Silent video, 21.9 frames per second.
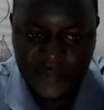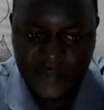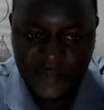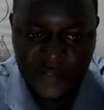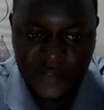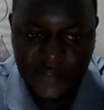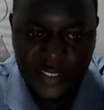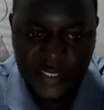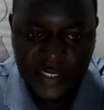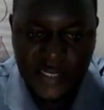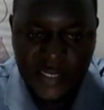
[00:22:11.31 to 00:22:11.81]

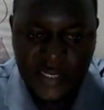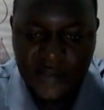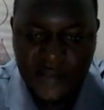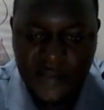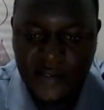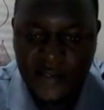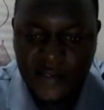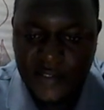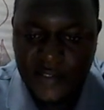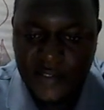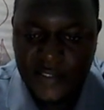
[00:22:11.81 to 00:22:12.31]
Okay,
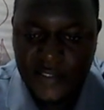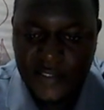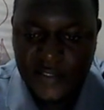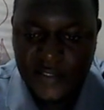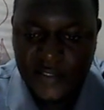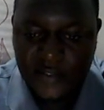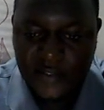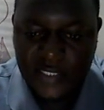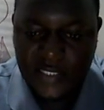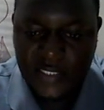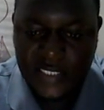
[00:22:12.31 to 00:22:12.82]

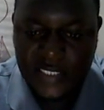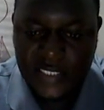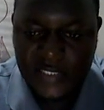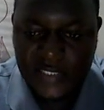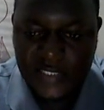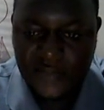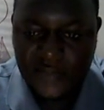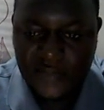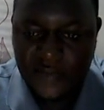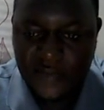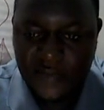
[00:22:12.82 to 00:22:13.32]
so let us
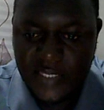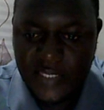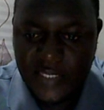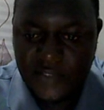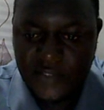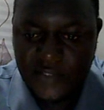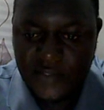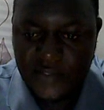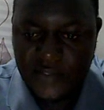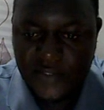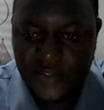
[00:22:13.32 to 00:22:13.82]
do that
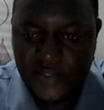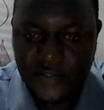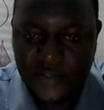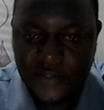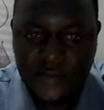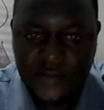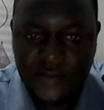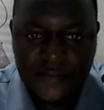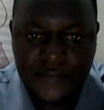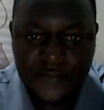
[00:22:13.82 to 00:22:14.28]
also.